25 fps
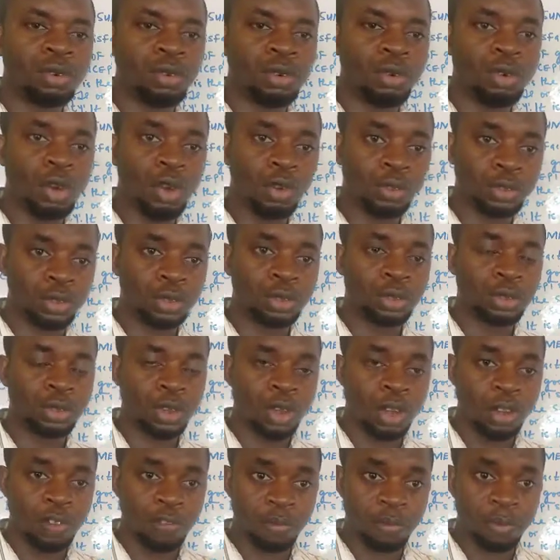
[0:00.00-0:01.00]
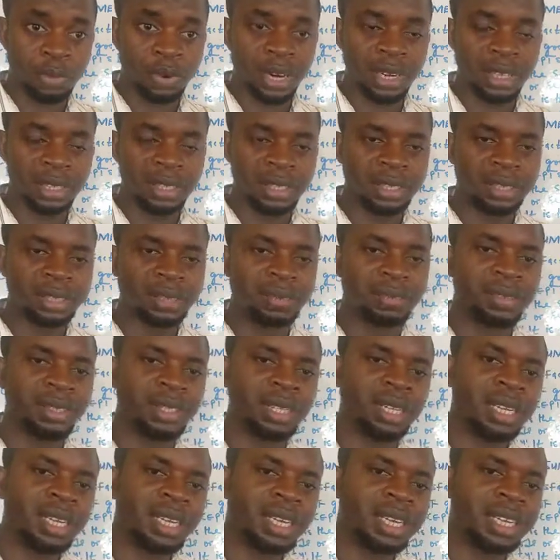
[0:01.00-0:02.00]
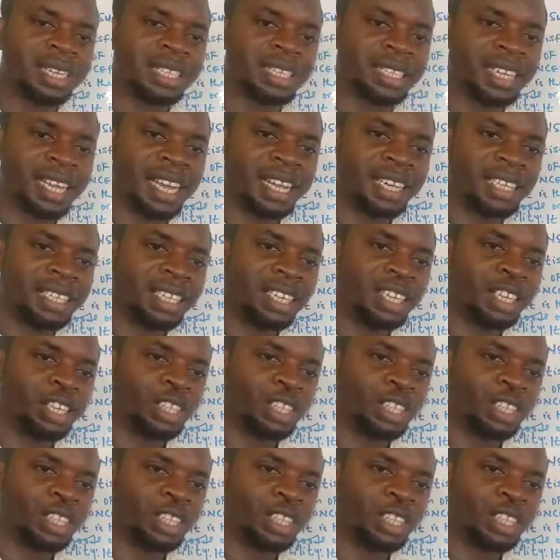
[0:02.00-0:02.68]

loaves of bread. Then